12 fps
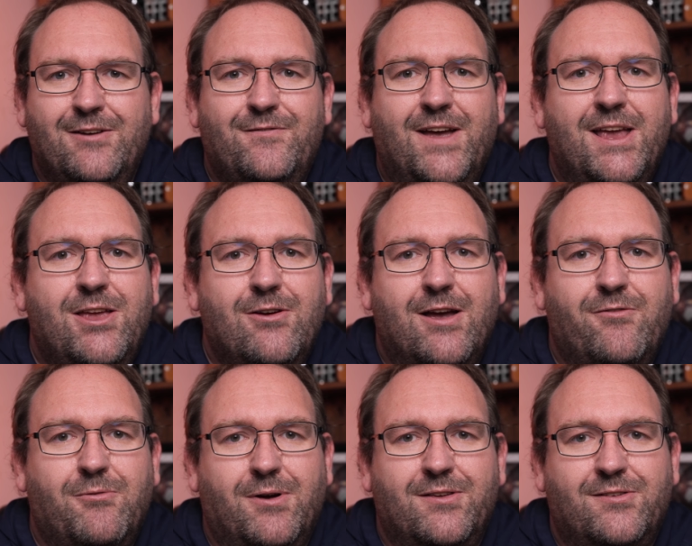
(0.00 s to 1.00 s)
Thank you
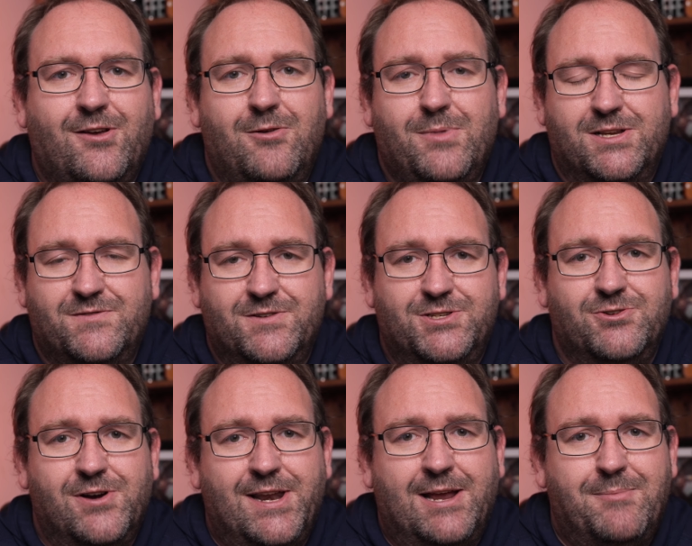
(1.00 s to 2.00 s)
everyone so much for
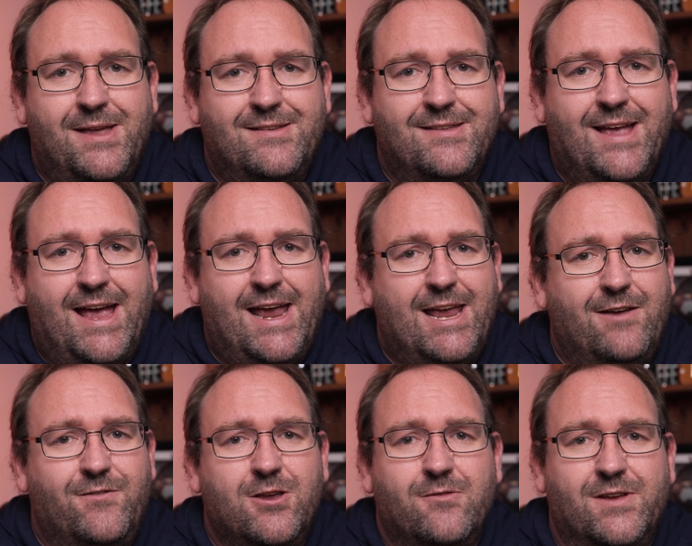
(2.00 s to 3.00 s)
joining me today.
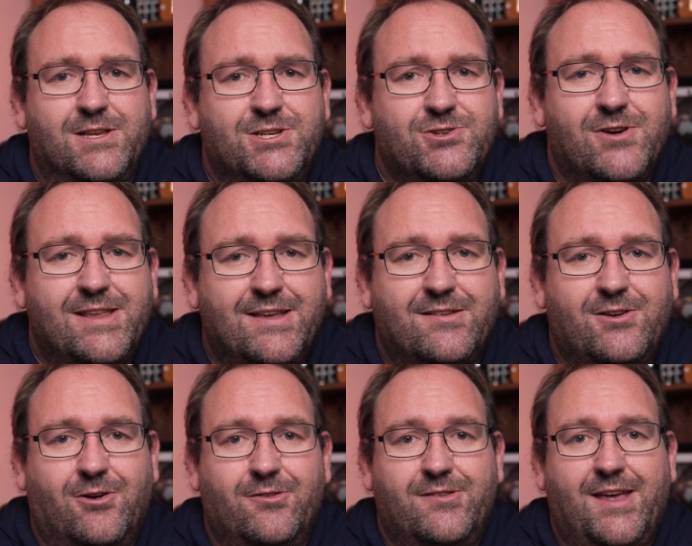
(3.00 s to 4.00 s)
If you've enjoyed this
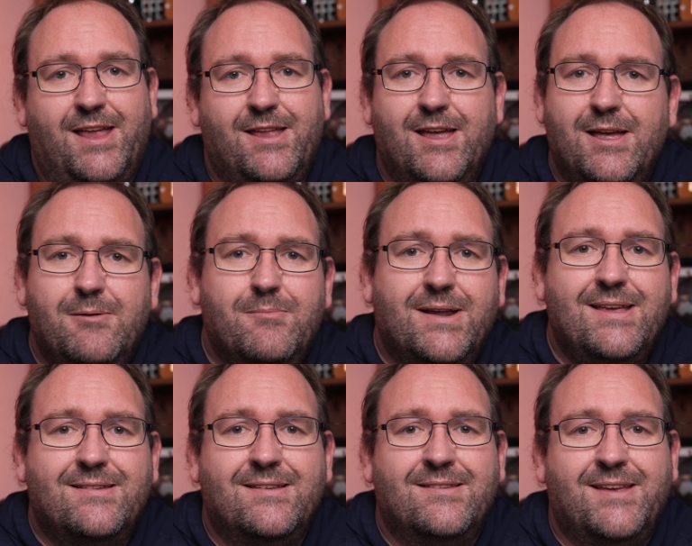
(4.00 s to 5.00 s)
content,
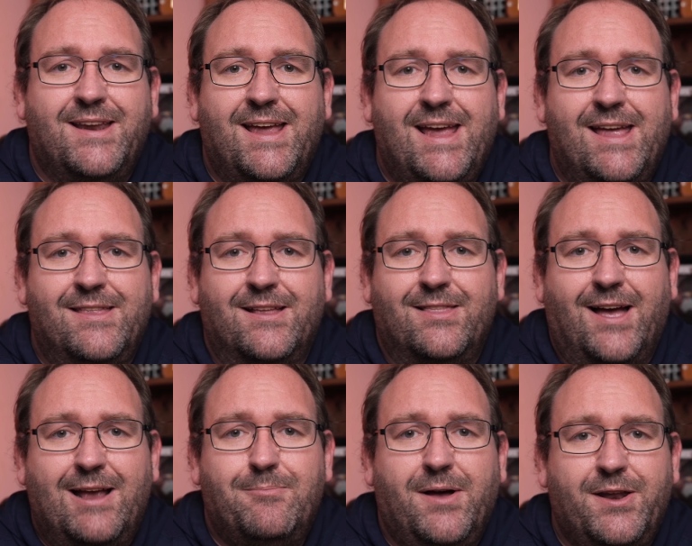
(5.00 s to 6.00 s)
please consider hitting the
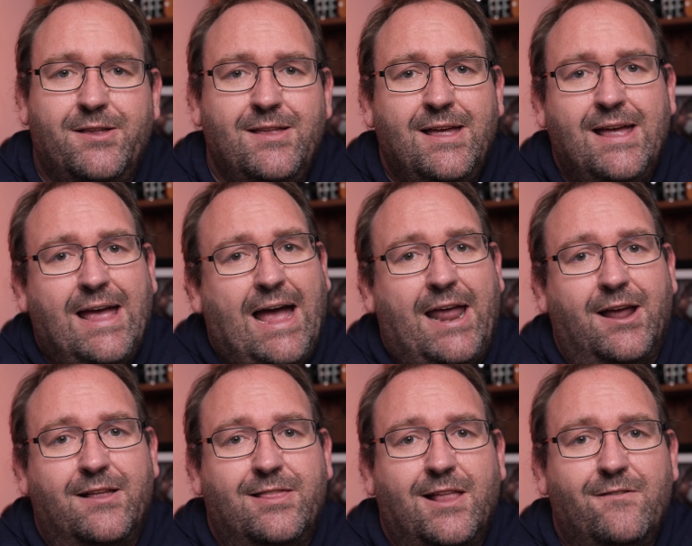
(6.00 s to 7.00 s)
like button, and
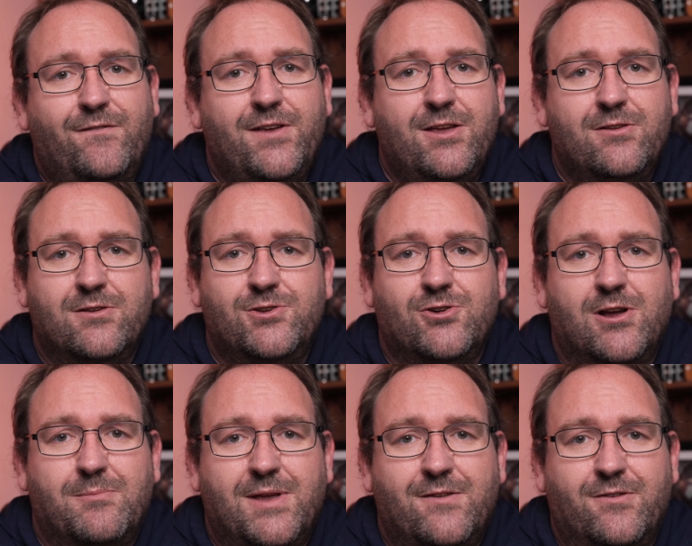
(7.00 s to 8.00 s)
I'd love for you to
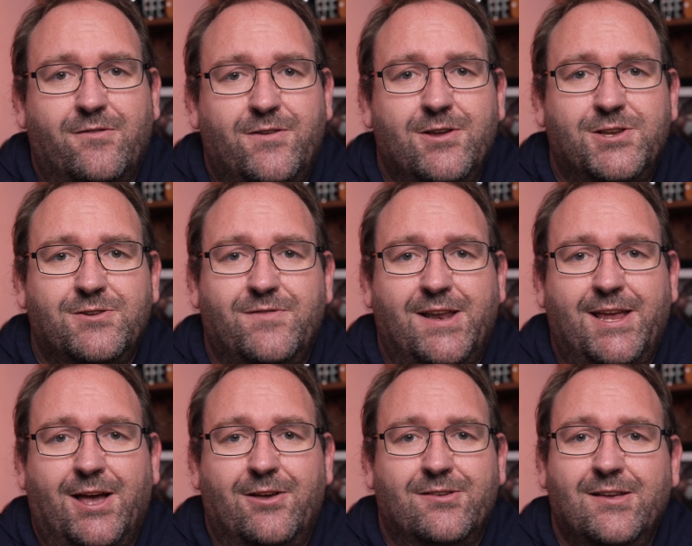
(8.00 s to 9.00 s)
join me for future
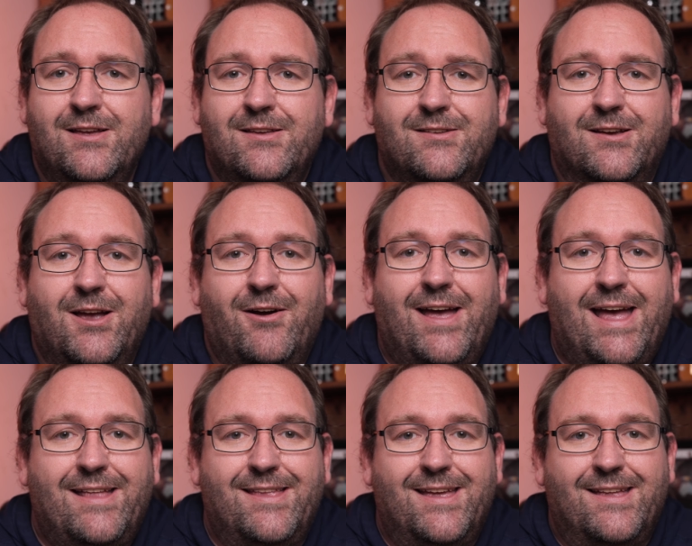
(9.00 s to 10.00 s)
videos, so go
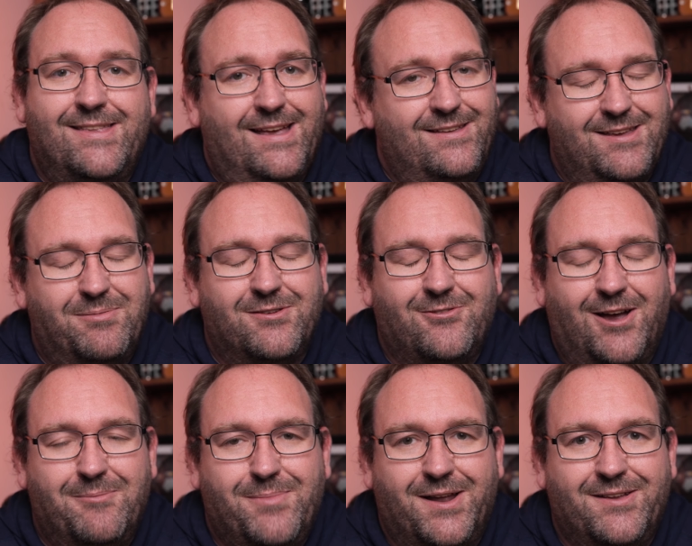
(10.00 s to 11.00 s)
ahead and hit that
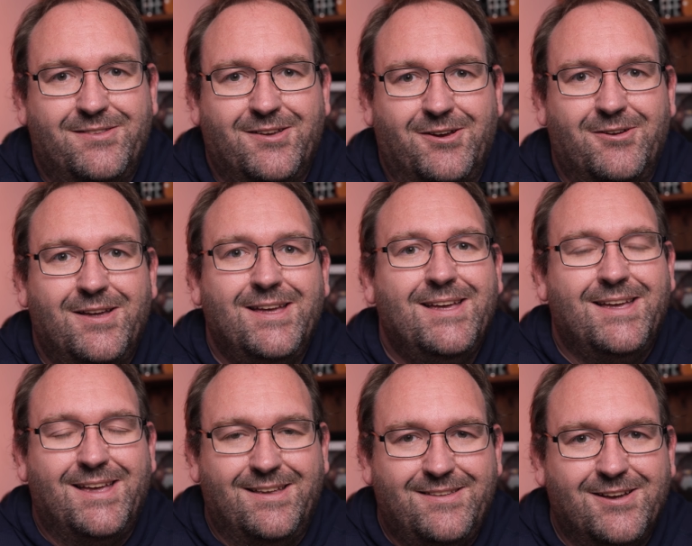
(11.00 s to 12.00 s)
subscribe button too.
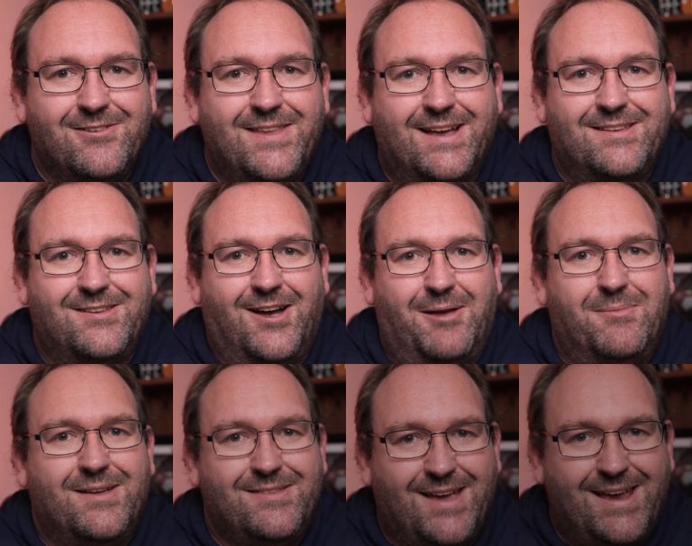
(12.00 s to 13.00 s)
Until next time,
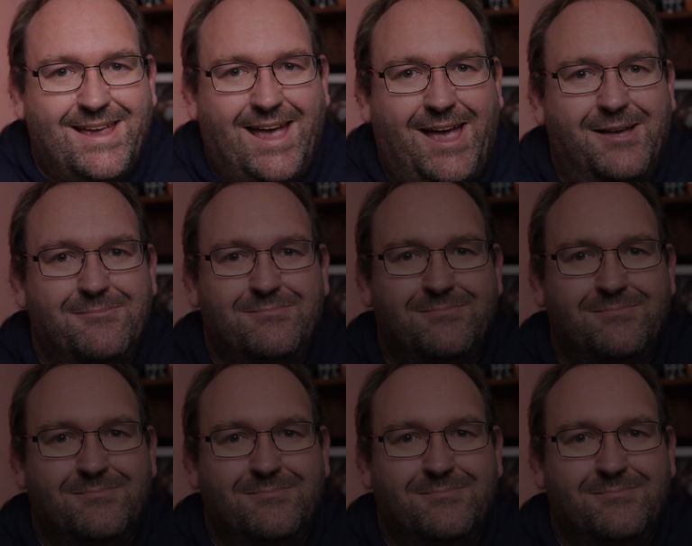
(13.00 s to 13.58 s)
take care.